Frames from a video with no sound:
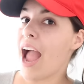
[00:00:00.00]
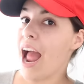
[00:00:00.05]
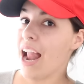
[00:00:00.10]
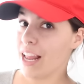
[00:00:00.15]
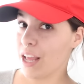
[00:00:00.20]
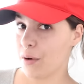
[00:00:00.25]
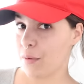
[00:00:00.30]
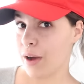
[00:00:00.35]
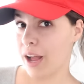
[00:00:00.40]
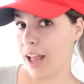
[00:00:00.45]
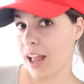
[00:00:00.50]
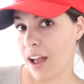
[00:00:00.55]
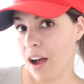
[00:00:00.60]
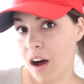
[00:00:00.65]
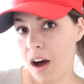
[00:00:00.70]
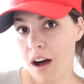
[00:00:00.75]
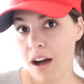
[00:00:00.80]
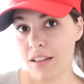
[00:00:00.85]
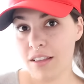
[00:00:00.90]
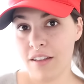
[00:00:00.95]

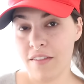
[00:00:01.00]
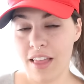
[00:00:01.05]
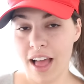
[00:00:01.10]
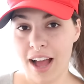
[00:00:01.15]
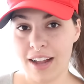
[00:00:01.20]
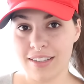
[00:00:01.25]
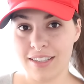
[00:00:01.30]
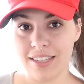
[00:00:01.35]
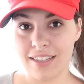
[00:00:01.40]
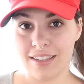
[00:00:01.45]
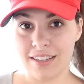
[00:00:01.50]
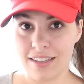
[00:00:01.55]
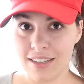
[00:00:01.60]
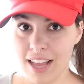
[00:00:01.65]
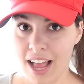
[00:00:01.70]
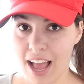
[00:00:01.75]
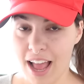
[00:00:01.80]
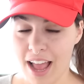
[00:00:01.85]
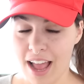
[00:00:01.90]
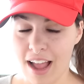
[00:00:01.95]
anyway, all of that to
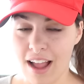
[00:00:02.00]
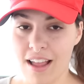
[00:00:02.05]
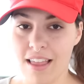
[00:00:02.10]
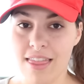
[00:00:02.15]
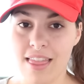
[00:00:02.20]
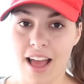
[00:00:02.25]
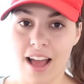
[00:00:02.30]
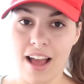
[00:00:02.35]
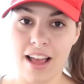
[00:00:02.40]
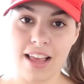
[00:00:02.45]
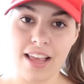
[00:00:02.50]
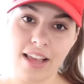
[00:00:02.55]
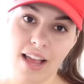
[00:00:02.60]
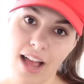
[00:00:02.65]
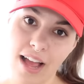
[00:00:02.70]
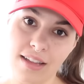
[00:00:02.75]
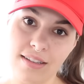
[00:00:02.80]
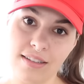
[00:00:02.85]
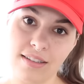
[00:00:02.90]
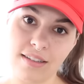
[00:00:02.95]
say that
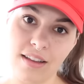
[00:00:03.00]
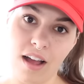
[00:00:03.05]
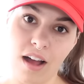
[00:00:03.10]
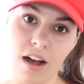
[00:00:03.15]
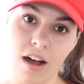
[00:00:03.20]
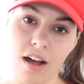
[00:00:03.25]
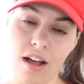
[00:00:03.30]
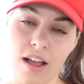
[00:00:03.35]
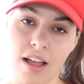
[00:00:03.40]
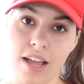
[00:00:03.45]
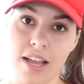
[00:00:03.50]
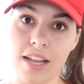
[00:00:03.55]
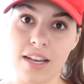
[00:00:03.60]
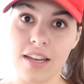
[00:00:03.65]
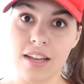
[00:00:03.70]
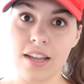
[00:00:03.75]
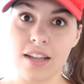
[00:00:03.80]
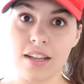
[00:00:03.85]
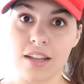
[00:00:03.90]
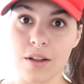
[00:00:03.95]
yes,
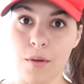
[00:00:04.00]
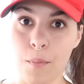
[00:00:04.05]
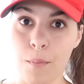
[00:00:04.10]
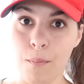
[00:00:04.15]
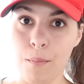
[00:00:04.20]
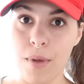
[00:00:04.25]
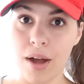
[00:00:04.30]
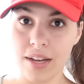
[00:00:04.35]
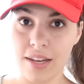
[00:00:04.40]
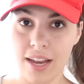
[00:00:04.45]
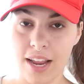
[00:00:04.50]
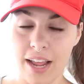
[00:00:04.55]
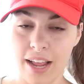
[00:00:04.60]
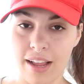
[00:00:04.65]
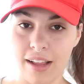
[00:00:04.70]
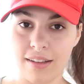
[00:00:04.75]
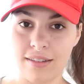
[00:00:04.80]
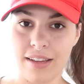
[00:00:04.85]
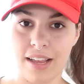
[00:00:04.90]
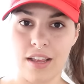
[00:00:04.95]
on
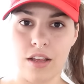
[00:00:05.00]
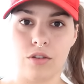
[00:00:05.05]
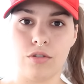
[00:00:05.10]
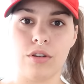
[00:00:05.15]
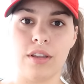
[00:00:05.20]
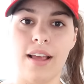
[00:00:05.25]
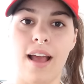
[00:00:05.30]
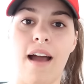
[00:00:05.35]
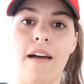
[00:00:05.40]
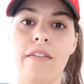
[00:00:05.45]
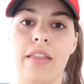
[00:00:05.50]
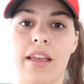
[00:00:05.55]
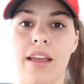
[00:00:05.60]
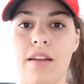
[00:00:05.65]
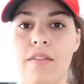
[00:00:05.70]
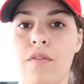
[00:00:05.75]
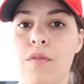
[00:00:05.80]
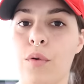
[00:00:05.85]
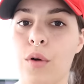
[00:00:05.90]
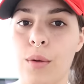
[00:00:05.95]
Mondays, I usually have like
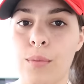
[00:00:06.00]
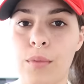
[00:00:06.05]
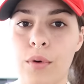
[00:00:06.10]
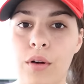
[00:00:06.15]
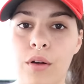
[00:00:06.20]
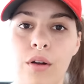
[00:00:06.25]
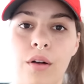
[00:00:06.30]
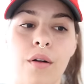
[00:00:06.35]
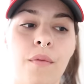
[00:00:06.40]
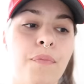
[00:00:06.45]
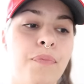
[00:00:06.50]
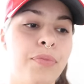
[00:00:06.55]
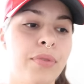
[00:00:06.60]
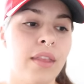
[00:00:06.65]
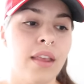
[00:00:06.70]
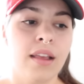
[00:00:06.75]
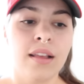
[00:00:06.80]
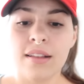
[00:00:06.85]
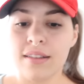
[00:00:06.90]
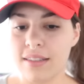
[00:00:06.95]
a formal
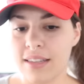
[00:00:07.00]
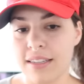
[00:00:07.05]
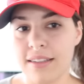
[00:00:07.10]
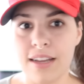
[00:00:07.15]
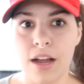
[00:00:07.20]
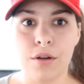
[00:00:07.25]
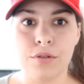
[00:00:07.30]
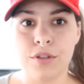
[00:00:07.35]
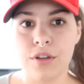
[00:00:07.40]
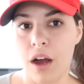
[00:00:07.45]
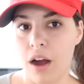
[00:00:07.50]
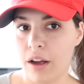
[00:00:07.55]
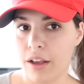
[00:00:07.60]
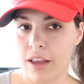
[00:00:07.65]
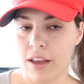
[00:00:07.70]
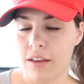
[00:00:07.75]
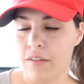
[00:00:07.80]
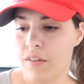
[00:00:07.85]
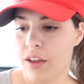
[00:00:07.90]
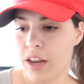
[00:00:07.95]
sit down
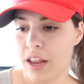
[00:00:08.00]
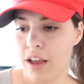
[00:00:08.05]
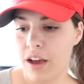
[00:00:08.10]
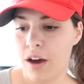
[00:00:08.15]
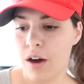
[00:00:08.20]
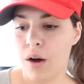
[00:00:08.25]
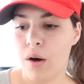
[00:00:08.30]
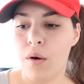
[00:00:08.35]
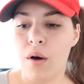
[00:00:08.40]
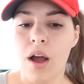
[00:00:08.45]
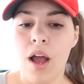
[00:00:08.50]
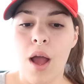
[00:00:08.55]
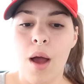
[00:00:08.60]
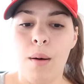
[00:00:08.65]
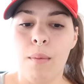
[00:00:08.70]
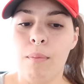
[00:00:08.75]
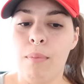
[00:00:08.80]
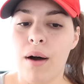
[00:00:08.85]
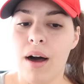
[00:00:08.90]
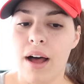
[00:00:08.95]
talking video,
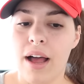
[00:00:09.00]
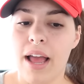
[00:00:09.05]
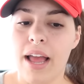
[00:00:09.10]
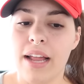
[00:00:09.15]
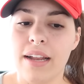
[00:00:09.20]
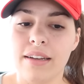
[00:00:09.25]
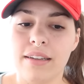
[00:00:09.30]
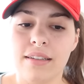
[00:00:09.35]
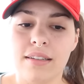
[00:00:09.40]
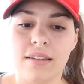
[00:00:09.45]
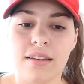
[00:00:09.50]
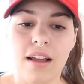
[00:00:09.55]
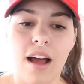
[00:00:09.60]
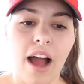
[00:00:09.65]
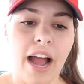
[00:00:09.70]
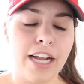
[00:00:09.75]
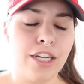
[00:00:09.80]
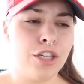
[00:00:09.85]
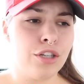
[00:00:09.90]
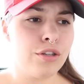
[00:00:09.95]
but
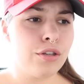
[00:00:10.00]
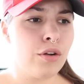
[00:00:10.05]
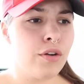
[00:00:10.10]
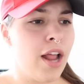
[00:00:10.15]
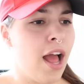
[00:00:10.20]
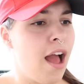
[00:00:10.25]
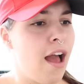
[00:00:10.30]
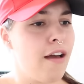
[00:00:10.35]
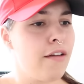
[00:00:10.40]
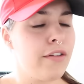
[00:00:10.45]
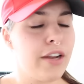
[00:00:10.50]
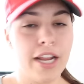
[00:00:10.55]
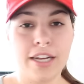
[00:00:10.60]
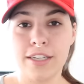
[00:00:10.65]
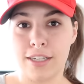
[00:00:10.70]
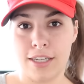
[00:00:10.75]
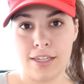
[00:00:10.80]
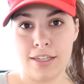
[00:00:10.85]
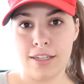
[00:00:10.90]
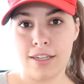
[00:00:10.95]
I just don't have an
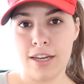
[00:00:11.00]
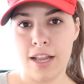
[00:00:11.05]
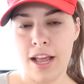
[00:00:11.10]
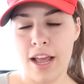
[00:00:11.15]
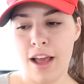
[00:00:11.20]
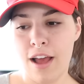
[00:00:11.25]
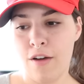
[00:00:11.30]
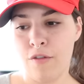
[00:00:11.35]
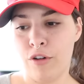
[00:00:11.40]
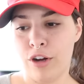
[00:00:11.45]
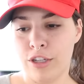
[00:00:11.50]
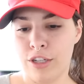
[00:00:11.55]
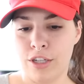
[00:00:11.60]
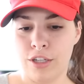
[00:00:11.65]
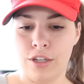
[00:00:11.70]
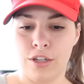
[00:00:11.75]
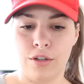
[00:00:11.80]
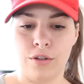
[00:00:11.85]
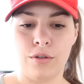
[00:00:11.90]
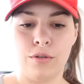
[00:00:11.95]
idea today of what
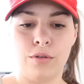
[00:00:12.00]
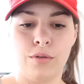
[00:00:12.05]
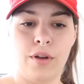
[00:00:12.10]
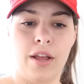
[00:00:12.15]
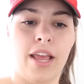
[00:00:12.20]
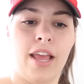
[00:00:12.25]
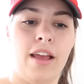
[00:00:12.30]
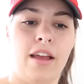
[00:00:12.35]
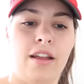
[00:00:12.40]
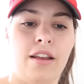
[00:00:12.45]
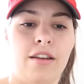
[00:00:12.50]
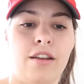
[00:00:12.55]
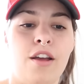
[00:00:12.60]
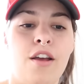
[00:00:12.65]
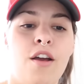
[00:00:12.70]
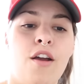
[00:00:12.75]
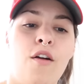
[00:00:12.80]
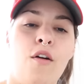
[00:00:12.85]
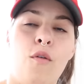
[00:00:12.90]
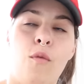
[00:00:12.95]
to do. And
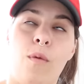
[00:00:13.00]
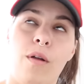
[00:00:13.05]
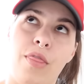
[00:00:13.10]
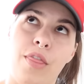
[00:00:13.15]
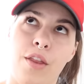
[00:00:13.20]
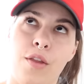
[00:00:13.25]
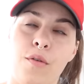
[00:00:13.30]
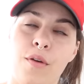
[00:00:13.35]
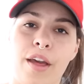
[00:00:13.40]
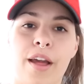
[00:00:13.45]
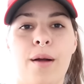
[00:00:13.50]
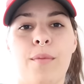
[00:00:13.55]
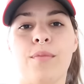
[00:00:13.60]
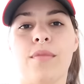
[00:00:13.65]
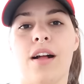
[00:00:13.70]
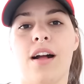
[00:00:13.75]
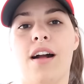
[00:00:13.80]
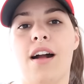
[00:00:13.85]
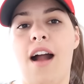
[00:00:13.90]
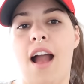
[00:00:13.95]
with the new
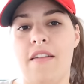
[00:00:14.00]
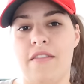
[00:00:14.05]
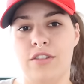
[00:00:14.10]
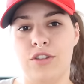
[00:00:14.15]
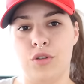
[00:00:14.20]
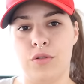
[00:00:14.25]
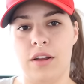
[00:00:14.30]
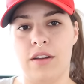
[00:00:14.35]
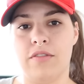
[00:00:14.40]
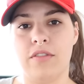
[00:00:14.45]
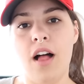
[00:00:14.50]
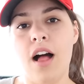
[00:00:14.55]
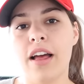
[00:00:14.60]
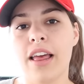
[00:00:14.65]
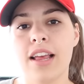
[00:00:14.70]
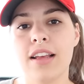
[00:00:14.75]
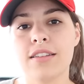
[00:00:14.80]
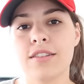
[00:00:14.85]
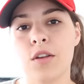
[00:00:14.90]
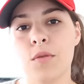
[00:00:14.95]
camera, I've enjoyed
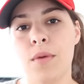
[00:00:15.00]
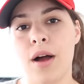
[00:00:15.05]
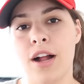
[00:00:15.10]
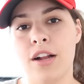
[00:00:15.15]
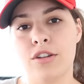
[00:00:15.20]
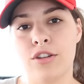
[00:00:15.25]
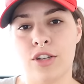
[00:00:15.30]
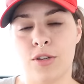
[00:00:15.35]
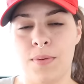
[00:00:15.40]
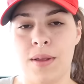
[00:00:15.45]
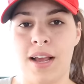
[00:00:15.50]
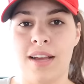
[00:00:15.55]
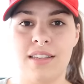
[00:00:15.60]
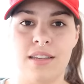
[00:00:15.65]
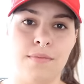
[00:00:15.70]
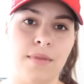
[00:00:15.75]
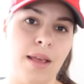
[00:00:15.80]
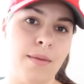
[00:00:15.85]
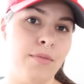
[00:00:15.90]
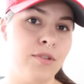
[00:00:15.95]
vlogging so much just
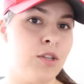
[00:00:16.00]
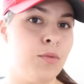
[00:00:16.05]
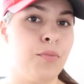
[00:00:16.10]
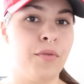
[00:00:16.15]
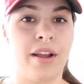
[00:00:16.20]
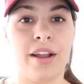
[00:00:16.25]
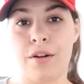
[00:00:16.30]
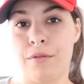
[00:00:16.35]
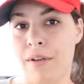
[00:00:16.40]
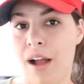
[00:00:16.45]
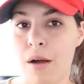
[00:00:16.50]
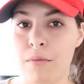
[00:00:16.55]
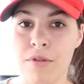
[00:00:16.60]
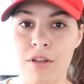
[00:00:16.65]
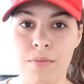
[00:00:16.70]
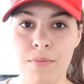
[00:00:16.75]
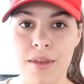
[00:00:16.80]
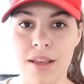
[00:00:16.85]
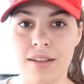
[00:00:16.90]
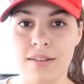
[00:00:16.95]
because I'm able to bring it around
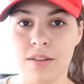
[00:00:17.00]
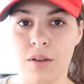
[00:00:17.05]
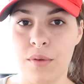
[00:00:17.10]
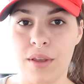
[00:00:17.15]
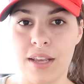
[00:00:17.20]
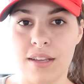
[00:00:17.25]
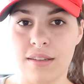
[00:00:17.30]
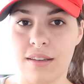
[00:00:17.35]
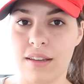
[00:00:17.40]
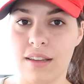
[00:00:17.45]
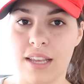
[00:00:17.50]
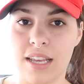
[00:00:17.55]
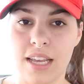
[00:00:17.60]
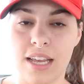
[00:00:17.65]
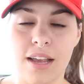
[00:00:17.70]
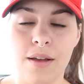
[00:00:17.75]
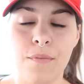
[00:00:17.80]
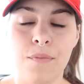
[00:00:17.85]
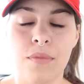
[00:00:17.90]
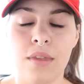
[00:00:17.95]
with me so
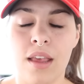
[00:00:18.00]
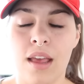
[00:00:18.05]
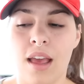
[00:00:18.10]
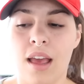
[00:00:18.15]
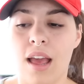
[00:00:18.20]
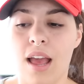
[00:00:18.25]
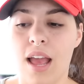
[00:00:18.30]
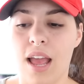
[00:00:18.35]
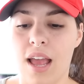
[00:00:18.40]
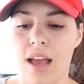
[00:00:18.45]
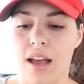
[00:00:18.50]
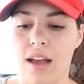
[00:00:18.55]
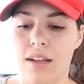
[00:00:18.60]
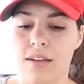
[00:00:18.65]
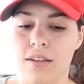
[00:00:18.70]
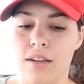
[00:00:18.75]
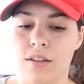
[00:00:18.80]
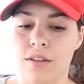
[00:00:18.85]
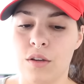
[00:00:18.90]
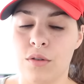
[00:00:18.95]
easily.
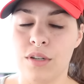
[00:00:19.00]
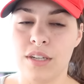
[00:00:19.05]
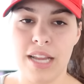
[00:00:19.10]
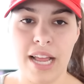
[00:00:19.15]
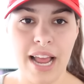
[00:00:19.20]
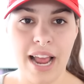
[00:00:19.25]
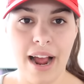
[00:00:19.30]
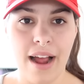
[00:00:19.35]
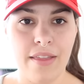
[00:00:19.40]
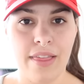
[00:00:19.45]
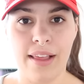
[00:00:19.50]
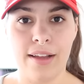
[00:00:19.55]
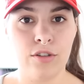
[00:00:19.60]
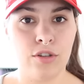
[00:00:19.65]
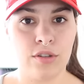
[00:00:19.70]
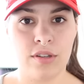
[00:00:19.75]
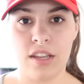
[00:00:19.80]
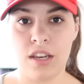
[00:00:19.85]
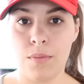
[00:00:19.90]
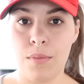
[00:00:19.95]
And so today I think
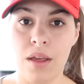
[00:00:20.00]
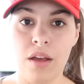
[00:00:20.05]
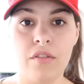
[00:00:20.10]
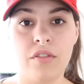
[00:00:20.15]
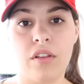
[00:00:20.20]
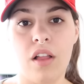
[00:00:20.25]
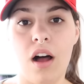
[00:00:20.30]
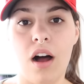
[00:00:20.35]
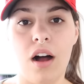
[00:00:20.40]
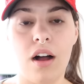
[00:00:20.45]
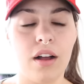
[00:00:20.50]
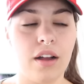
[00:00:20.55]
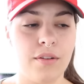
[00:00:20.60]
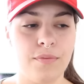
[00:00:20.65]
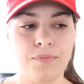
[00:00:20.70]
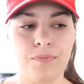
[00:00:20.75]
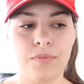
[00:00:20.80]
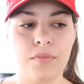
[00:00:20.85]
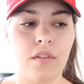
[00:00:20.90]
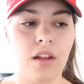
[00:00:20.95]
it's just gonna be a
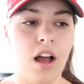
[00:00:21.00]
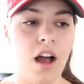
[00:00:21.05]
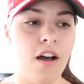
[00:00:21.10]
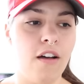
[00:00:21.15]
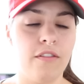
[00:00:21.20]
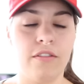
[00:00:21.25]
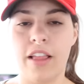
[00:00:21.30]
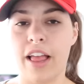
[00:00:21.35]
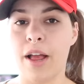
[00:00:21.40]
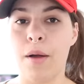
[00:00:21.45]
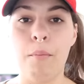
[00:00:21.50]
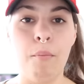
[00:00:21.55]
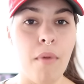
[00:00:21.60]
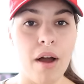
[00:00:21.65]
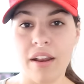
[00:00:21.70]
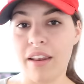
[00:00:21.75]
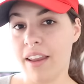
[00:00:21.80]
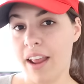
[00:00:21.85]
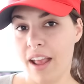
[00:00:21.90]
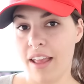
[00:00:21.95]
vlog of like
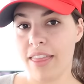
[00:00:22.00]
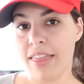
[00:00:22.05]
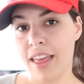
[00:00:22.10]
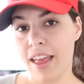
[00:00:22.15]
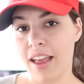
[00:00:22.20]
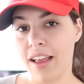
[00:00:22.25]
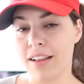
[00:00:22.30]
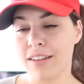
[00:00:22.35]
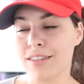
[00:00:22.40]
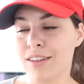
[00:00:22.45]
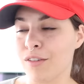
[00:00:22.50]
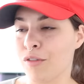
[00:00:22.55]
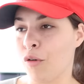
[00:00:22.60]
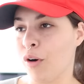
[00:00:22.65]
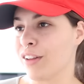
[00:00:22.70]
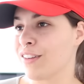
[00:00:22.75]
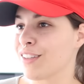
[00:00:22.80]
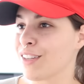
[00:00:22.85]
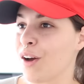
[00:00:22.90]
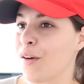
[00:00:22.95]
Monday things, of
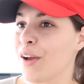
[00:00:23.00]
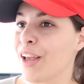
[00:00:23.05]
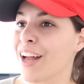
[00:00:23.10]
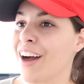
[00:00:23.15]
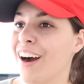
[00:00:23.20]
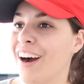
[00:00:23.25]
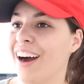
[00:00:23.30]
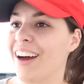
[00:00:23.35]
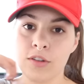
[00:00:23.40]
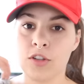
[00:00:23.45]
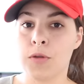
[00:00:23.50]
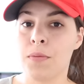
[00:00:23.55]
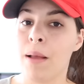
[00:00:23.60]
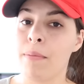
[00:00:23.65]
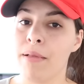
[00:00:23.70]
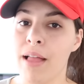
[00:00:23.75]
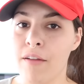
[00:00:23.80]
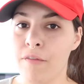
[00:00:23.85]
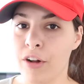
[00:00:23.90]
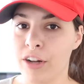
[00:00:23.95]
what's going on. So
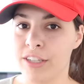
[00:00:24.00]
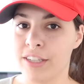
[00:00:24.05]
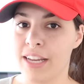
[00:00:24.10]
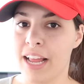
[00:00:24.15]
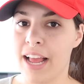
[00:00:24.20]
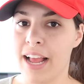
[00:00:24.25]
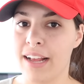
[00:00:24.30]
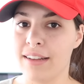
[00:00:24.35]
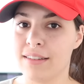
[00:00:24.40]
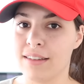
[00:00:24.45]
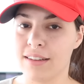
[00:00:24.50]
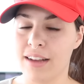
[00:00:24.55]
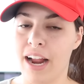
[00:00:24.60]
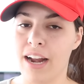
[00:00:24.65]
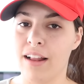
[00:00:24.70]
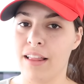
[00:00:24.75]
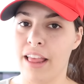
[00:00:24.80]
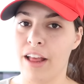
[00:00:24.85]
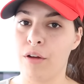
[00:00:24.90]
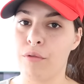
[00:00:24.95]
my plan for today is to
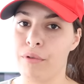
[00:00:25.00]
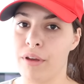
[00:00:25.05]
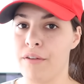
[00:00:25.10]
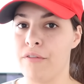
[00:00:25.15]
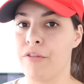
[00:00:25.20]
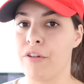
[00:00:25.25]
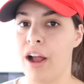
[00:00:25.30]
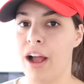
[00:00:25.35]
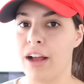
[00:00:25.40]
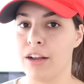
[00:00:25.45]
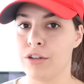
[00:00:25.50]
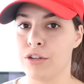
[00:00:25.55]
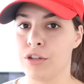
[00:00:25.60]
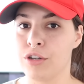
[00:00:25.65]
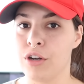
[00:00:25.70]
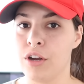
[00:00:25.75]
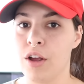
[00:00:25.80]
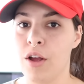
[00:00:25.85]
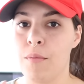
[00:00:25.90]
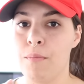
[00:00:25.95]
kind of like
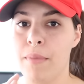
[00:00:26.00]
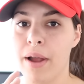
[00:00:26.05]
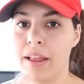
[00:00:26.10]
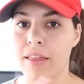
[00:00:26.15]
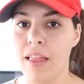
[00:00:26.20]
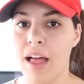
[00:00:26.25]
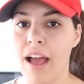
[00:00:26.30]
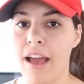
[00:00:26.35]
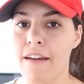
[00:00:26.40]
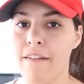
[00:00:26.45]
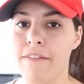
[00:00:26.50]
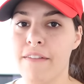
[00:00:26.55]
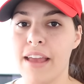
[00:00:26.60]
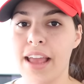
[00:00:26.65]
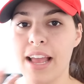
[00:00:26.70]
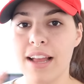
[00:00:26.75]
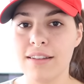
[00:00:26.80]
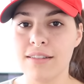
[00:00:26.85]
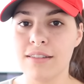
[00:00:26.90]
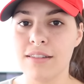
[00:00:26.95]
refresh my life
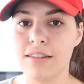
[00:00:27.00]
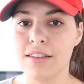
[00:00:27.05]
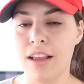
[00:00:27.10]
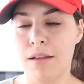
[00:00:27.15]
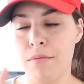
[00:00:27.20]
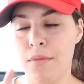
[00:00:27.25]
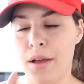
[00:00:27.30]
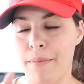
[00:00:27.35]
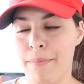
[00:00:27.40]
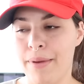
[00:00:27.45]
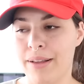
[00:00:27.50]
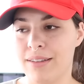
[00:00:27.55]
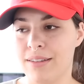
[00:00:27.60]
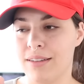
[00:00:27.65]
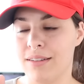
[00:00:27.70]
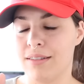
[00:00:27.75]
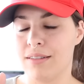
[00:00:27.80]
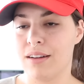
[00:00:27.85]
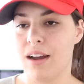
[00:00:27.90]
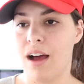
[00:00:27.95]
and some of my
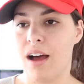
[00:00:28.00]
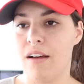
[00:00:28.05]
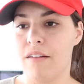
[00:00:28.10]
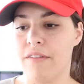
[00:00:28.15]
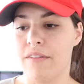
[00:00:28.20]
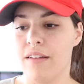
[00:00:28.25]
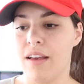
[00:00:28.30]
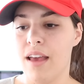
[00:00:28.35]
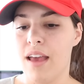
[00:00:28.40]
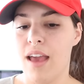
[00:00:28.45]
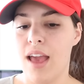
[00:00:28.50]
business stuff,